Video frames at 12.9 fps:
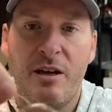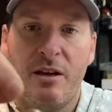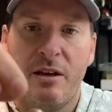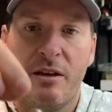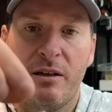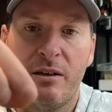
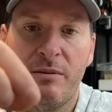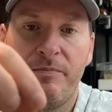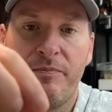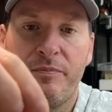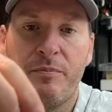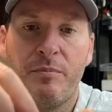
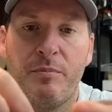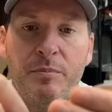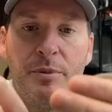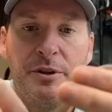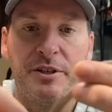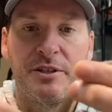
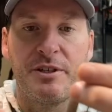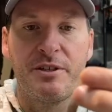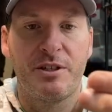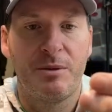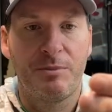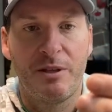But this
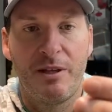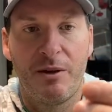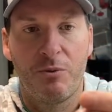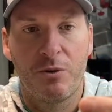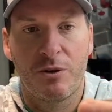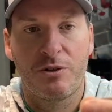is something
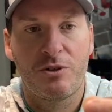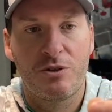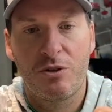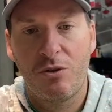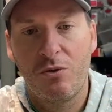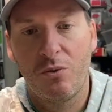that works
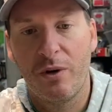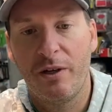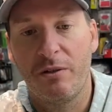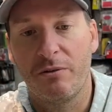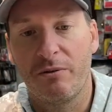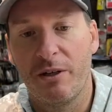so
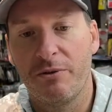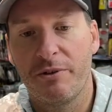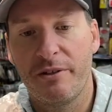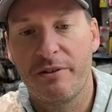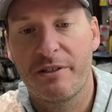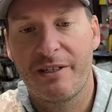well
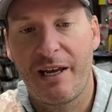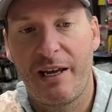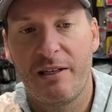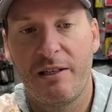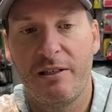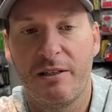around
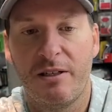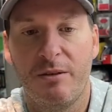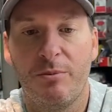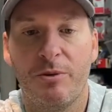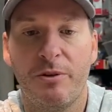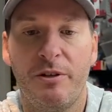standing timber.